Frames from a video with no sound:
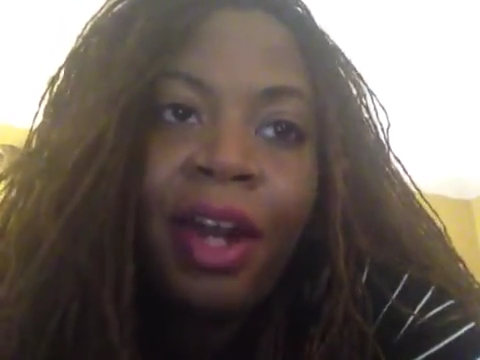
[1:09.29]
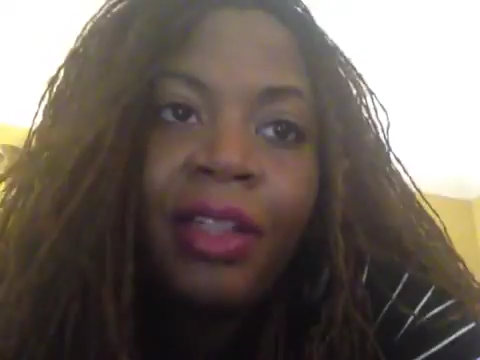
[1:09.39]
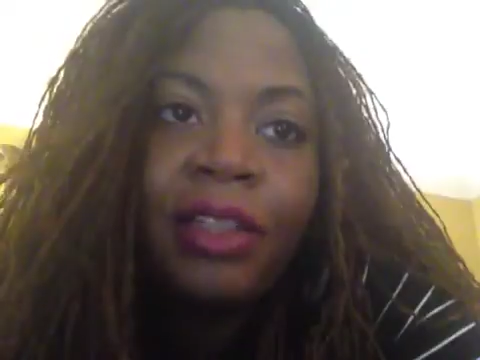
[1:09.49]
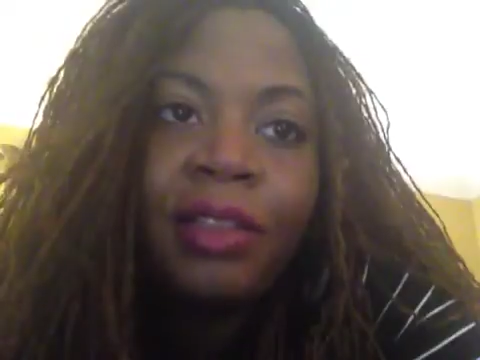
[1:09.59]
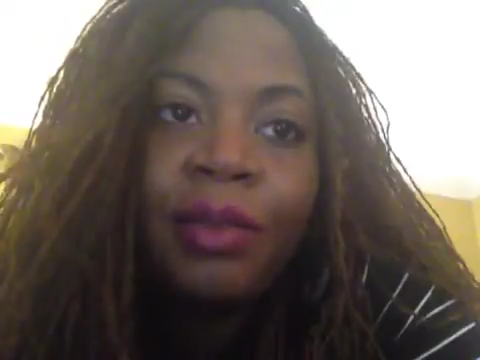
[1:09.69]
I
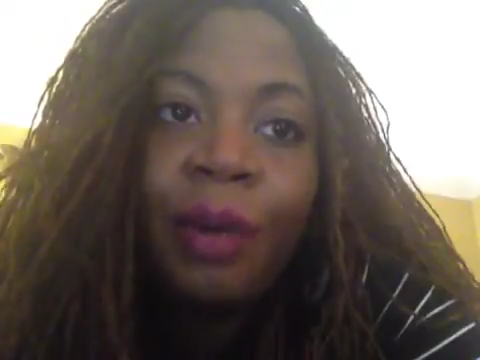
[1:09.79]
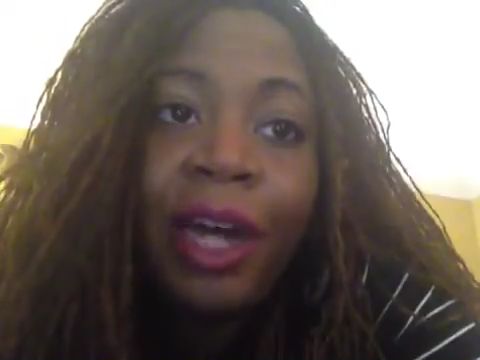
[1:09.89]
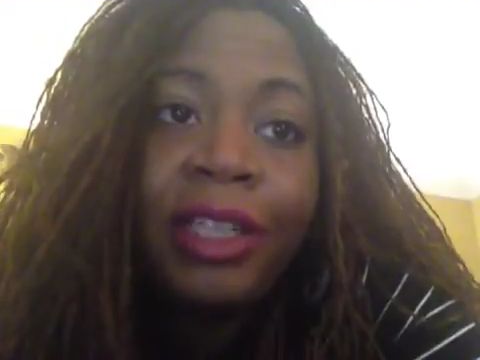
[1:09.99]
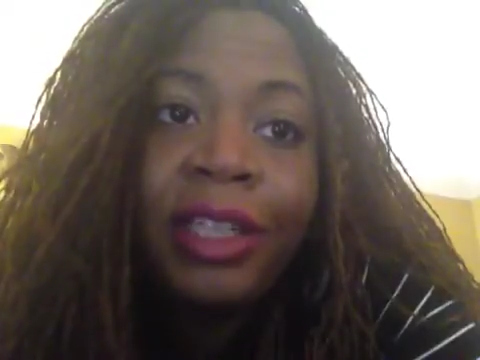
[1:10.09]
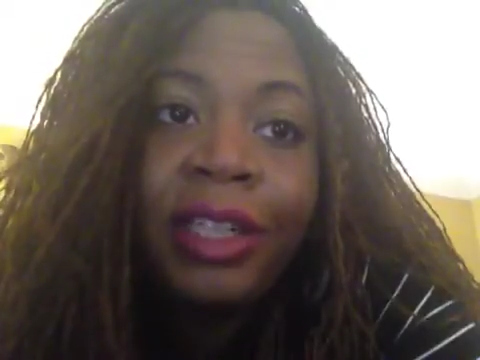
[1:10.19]
just
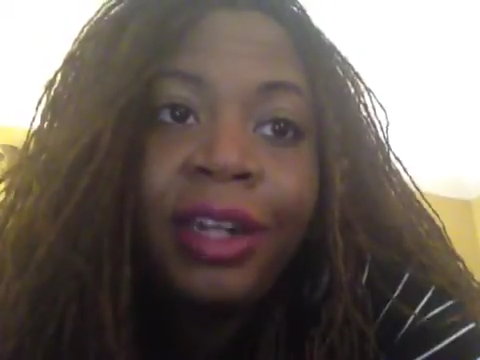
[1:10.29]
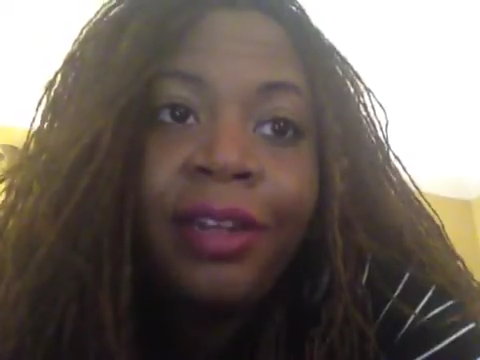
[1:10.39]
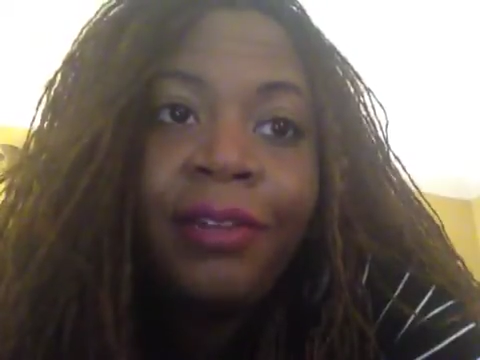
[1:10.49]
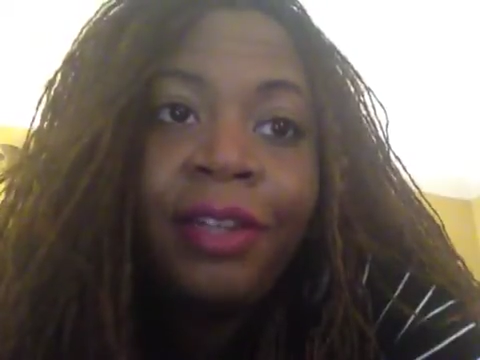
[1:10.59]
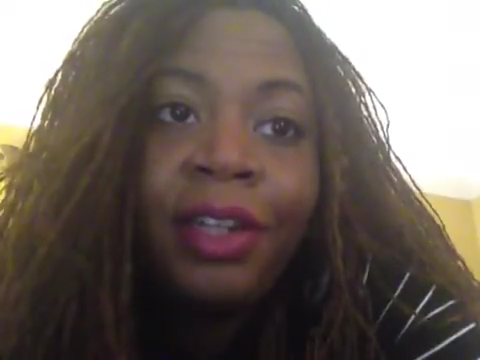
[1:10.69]
wash it
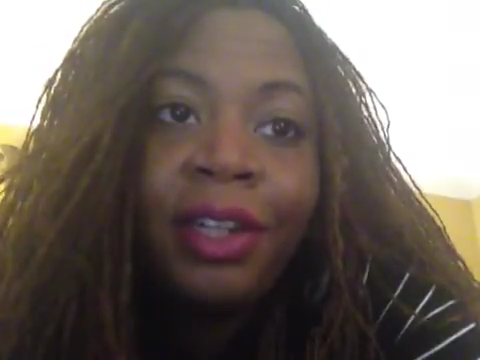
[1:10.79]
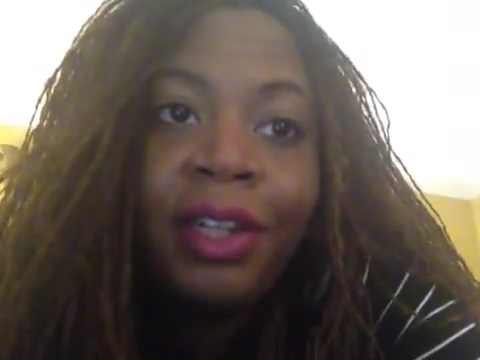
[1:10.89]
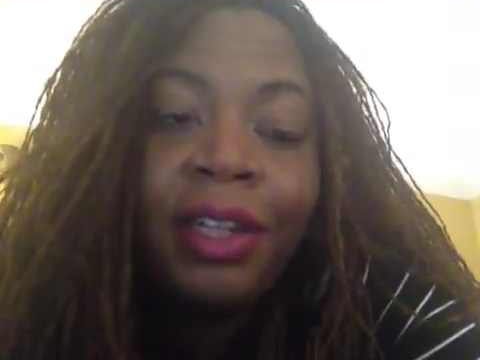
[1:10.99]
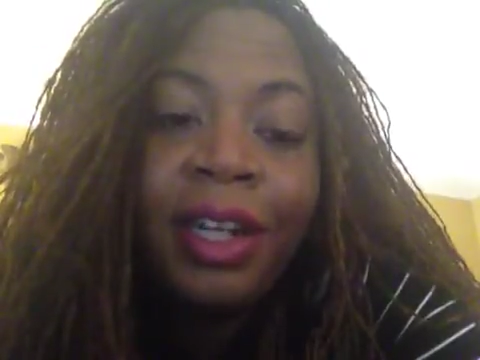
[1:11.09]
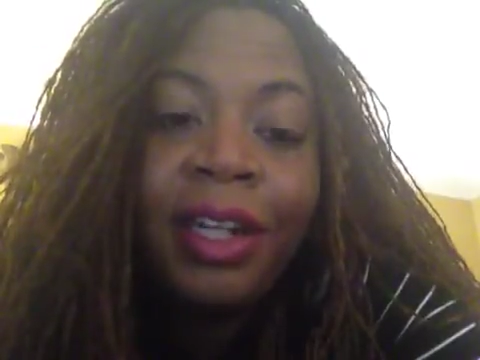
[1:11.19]
and
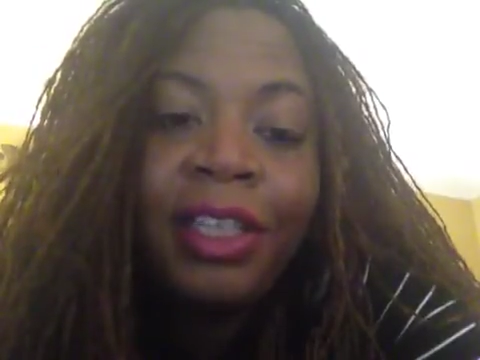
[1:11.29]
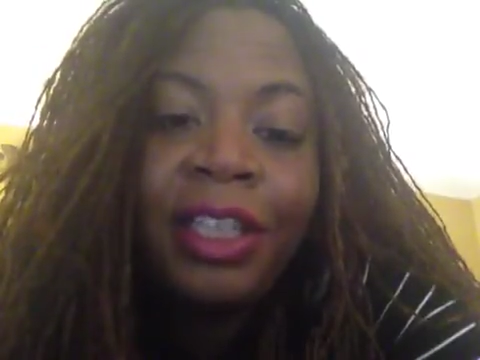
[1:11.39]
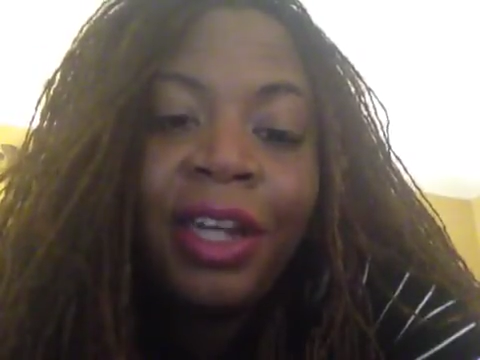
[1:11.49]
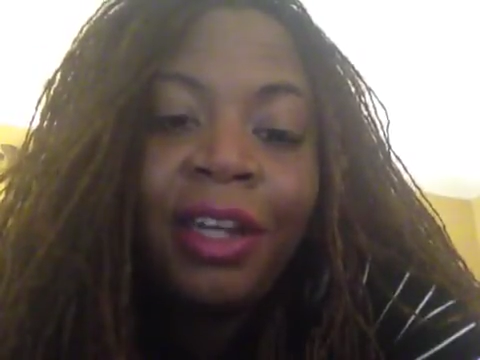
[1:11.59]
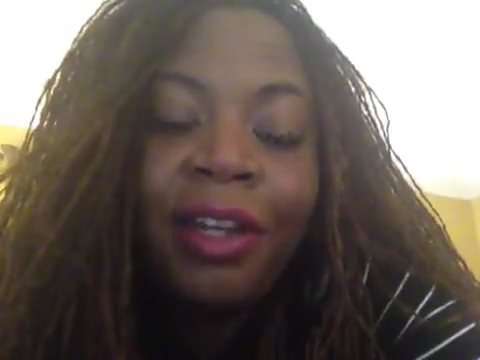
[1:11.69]
kind of
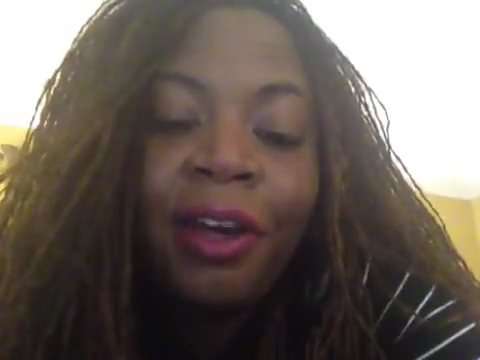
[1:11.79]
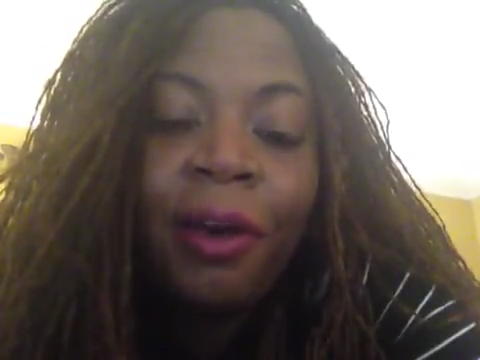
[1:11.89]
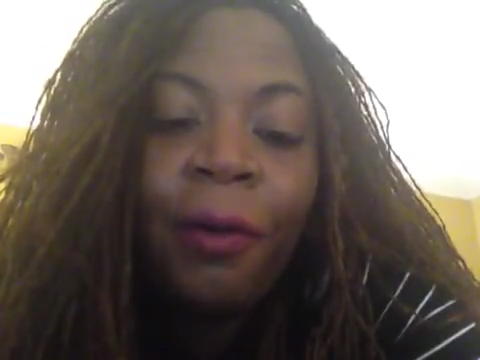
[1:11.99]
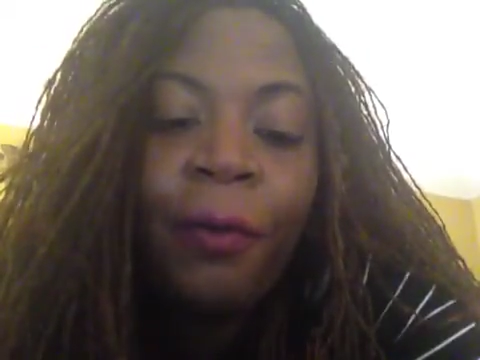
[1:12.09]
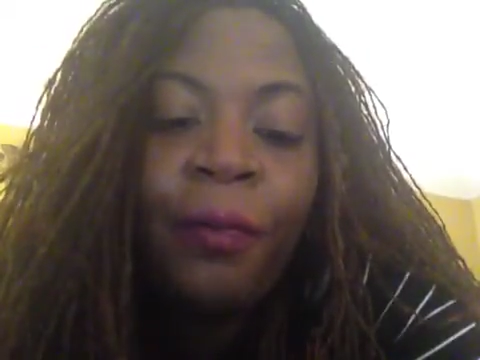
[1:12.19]
shake and
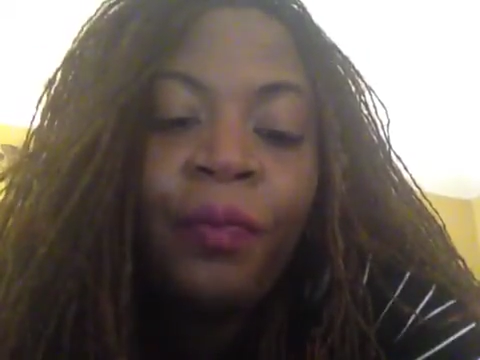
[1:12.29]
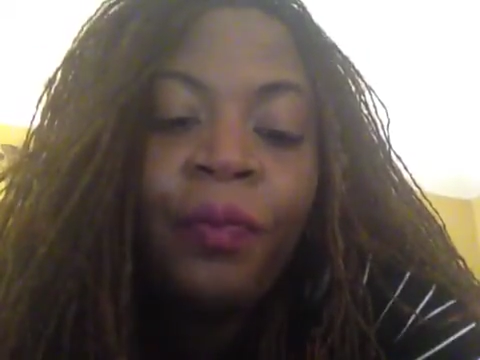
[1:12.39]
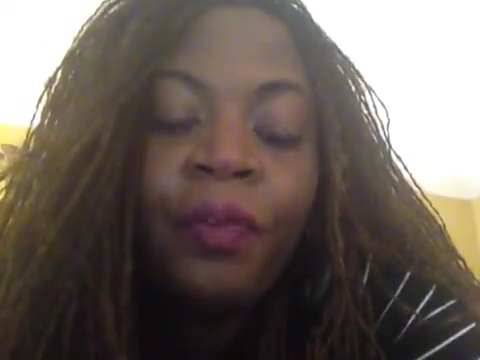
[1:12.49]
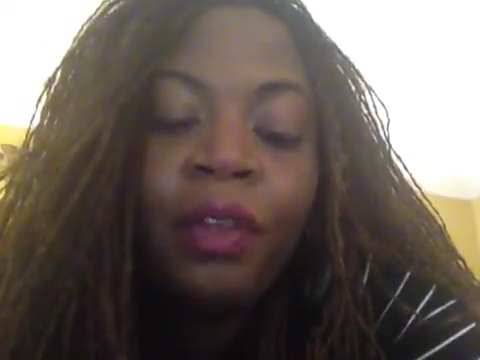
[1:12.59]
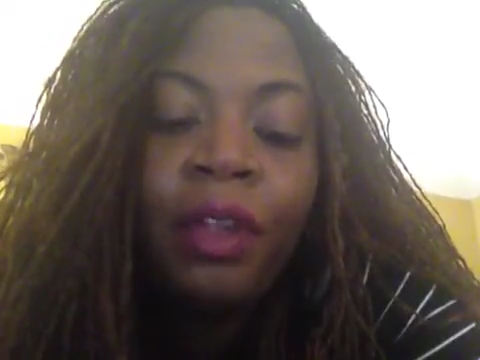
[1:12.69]
go
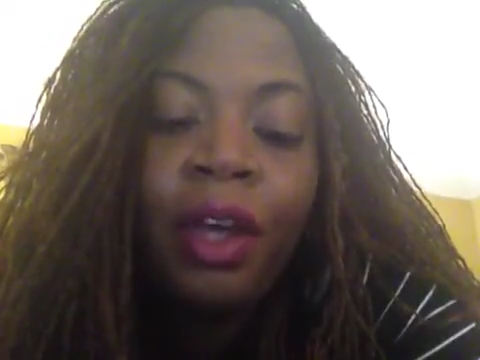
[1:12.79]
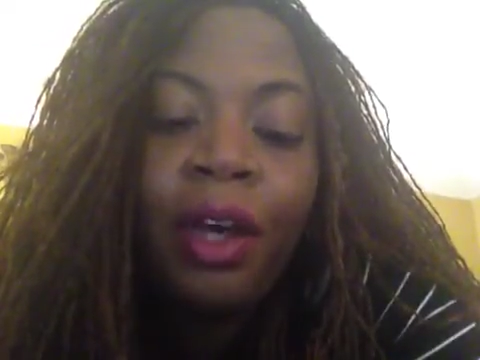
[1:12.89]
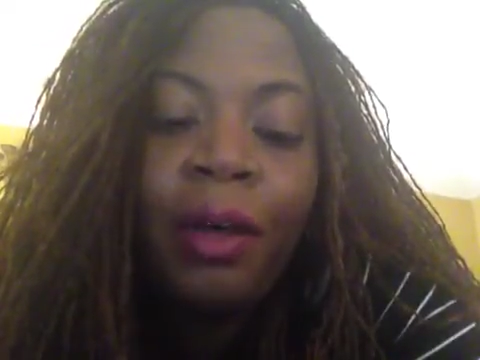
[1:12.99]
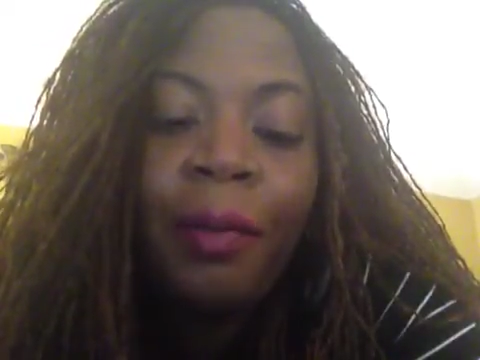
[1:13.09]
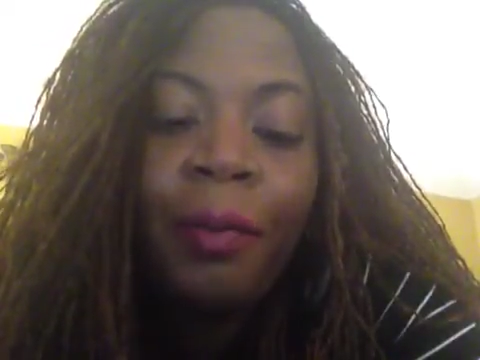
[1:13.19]

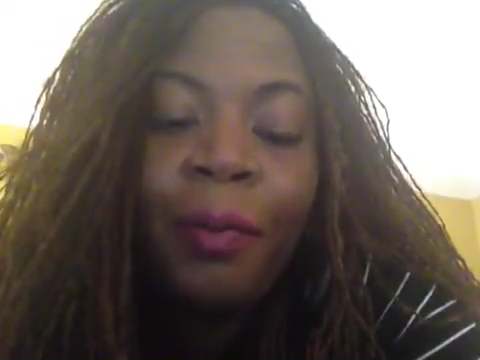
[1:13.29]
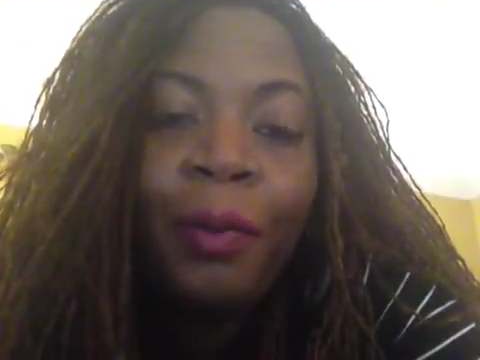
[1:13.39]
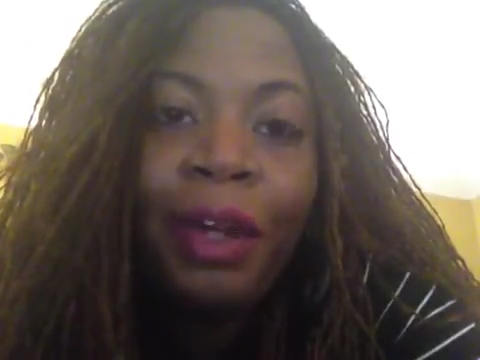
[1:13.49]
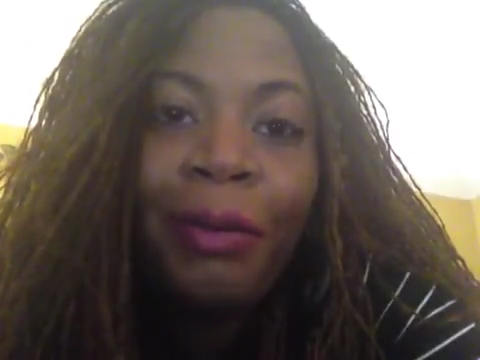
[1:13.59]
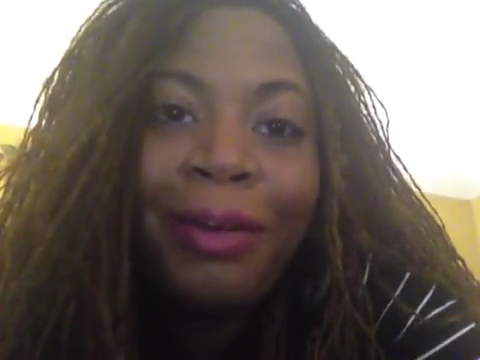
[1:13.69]

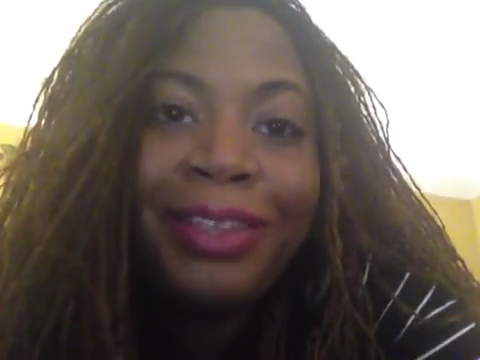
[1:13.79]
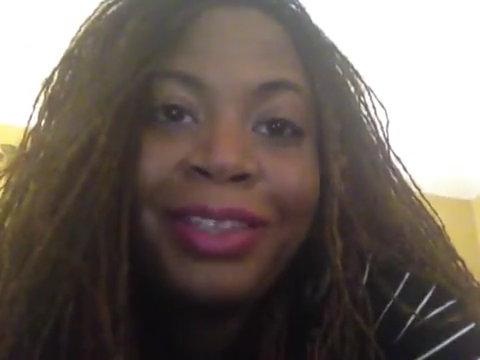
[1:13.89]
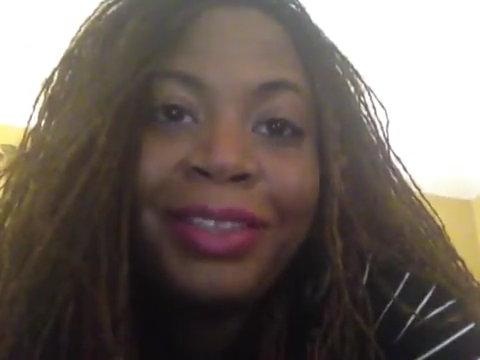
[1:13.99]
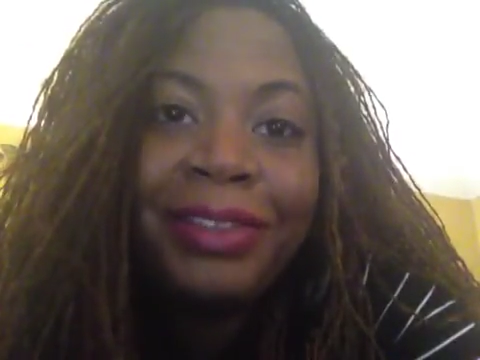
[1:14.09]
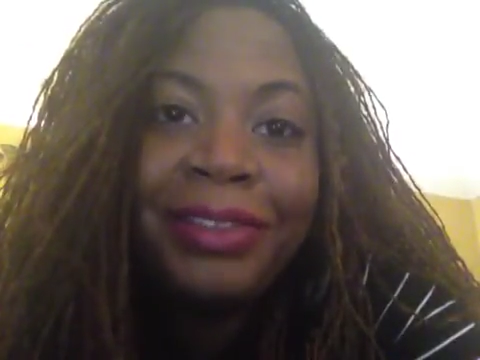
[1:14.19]
when I wash it.